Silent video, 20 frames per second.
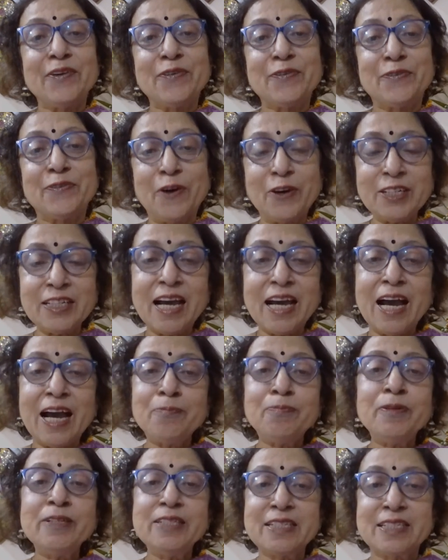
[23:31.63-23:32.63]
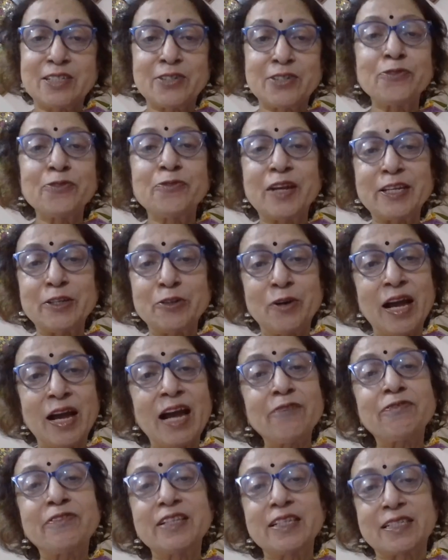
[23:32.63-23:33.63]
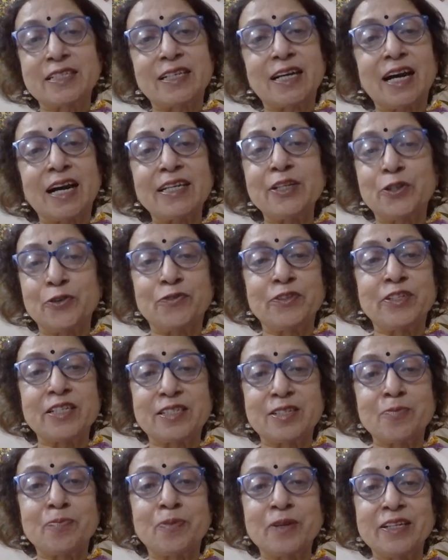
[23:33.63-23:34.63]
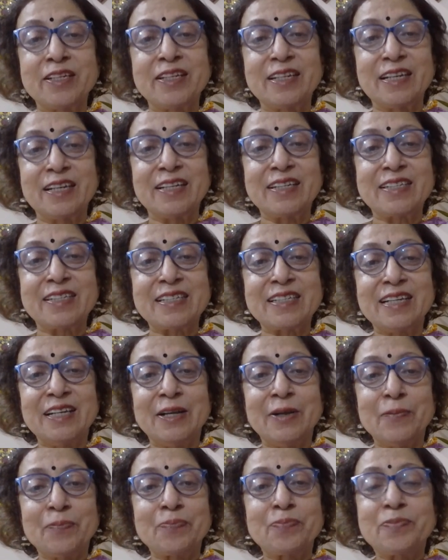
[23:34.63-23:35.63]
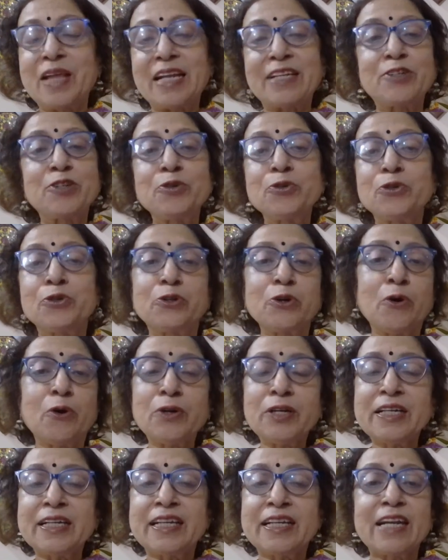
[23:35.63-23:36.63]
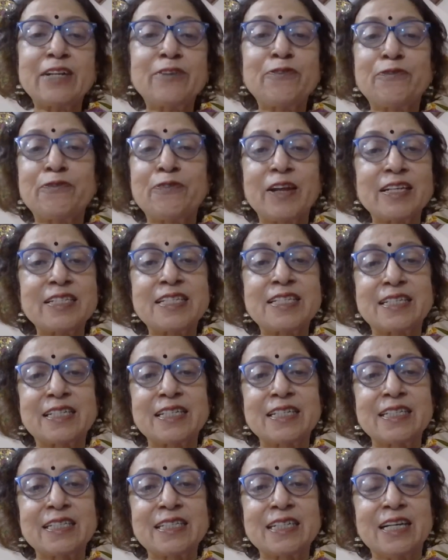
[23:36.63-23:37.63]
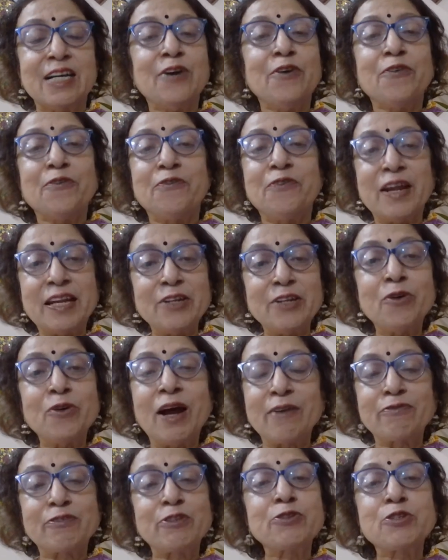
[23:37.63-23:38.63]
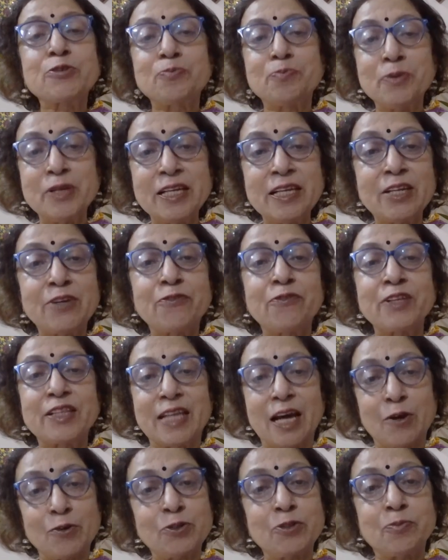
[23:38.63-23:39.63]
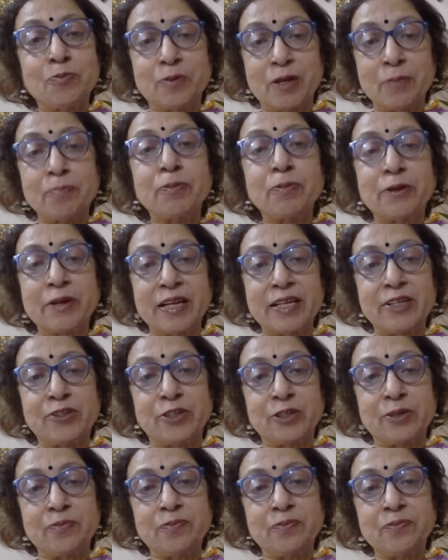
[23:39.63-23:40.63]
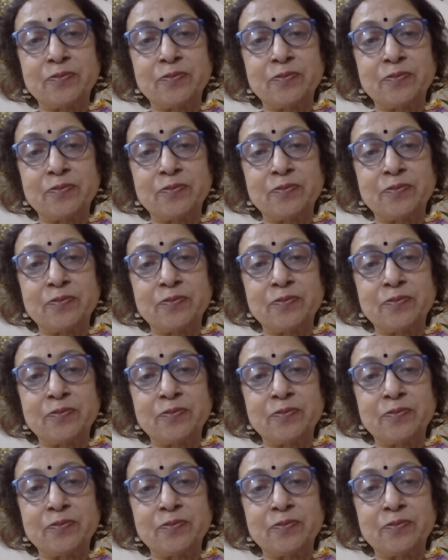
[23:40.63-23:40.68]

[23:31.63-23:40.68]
What happens when you have this kind of discipline is that you don't get flustered when you have to speak without preparation.